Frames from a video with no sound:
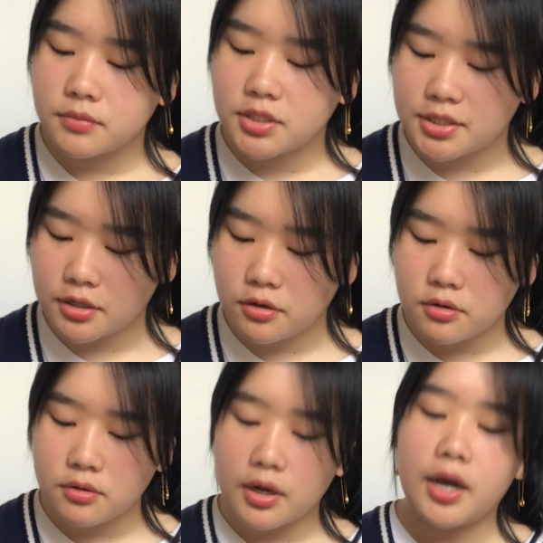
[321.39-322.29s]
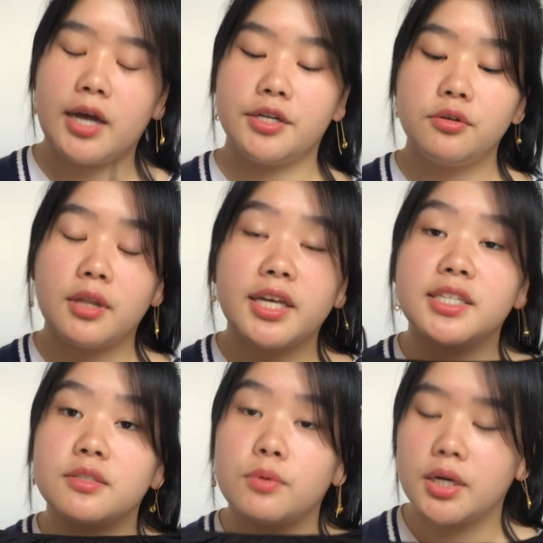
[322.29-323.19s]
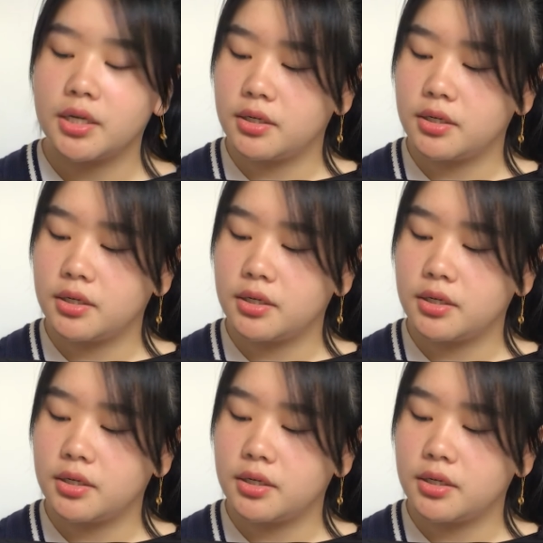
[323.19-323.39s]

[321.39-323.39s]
So I do like this one.